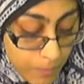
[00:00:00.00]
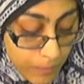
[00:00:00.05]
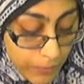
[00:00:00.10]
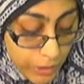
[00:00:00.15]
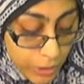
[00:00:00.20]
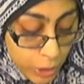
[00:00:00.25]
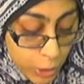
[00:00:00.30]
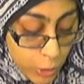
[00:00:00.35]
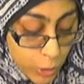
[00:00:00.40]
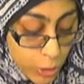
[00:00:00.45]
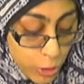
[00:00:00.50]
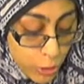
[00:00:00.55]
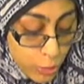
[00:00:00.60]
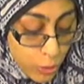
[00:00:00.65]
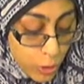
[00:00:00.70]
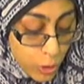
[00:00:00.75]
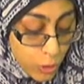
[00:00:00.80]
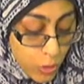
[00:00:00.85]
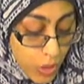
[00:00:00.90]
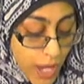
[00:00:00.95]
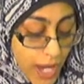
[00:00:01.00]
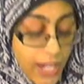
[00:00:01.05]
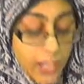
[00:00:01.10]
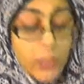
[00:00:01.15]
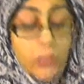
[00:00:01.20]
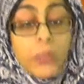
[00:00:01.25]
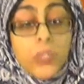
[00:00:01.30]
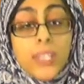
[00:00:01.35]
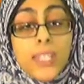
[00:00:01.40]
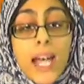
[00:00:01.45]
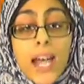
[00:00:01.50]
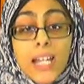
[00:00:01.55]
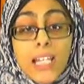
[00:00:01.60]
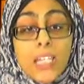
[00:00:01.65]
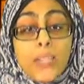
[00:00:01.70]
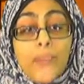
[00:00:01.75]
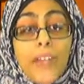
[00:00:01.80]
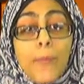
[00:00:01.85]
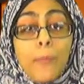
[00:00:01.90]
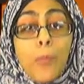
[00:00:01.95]
you should try to
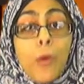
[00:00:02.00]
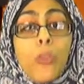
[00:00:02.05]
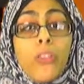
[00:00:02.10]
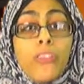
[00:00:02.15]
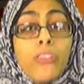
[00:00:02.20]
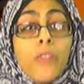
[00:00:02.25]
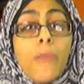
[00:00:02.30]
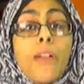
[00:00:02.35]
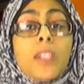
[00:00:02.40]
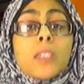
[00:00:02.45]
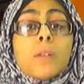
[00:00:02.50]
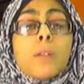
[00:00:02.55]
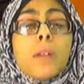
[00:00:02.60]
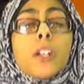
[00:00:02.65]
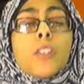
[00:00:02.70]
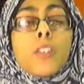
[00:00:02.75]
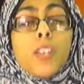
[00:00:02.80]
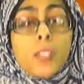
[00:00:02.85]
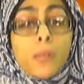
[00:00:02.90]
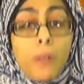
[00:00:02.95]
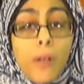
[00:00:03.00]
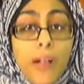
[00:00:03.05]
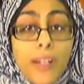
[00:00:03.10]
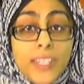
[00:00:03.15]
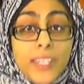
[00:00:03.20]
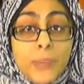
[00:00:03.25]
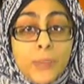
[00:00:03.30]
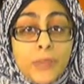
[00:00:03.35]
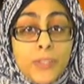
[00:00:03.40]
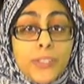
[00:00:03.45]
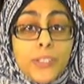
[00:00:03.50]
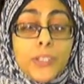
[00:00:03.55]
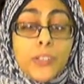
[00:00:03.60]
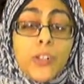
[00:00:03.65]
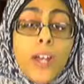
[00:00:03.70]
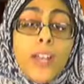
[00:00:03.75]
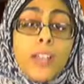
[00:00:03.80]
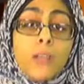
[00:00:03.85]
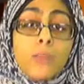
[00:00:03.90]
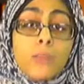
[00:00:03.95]
satisfy both of them as much as possible. So
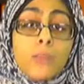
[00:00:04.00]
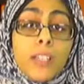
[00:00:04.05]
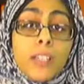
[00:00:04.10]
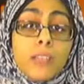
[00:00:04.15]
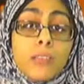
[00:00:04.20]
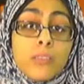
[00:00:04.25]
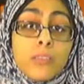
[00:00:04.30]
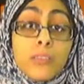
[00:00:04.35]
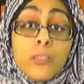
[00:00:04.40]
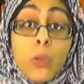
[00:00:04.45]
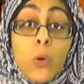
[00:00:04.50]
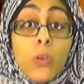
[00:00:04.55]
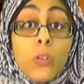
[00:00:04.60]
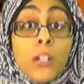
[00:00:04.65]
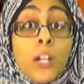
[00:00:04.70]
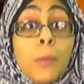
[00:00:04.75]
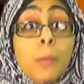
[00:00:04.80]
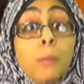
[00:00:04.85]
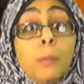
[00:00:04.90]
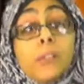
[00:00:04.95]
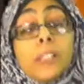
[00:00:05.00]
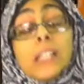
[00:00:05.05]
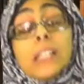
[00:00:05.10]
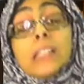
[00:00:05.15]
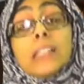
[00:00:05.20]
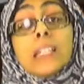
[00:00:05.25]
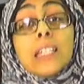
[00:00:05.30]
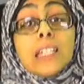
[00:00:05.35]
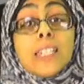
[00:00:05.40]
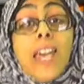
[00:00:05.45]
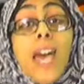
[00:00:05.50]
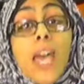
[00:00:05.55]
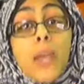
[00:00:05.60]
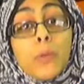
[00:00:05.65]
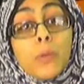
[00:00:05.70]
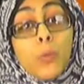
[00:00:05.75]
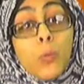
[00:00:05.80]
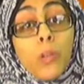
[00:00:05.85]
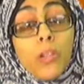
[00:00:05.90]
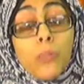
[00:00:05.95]
try to don't completely side
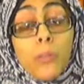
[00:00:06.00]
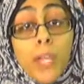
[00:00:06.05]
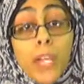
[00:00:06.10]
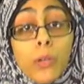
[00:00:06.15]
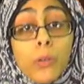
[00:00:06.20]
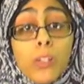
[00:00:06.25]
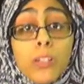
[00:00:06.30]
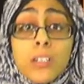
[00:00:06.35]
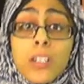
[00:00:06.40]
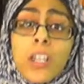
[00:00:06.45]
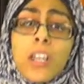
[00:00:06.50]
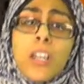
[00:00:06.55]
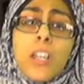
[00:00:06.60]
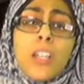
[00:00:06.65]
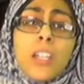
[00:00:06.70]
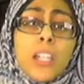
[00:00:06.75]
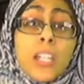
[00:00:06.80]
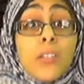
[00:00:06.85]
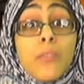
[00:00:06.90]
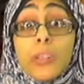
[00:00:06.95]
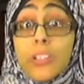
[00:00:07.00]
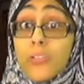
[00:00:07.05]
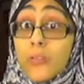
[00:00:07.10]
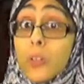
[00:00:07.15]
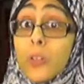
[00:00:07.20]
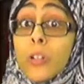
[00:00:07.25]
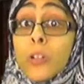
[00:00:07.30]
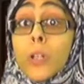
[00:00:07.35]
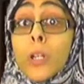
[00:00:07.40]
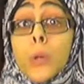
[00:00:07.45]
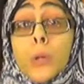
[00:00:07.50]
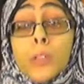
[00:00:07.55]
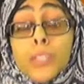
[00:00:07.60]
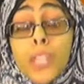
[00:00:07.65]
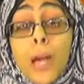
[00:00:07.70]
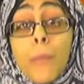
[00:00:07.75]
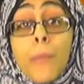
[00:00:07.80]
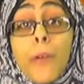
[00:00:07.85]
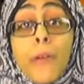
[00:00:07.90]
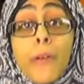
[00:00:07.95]
with one parent, even if you agree with
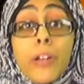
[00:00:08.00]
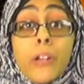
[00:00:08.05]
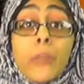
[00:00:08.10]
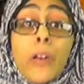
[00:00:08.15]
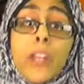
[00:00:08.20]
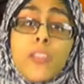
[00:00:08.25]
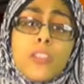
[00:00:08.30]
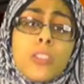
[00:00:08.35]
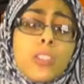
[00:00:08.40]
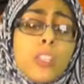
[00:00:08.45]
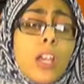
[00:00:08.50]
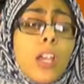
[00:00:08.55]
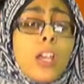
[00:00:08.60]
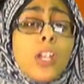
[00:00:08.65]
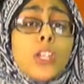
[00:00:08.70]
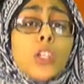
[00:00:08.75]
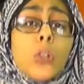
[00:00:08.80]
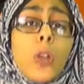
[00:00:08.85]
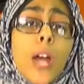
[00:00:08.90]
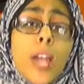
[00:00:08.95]
that parent, right? Just try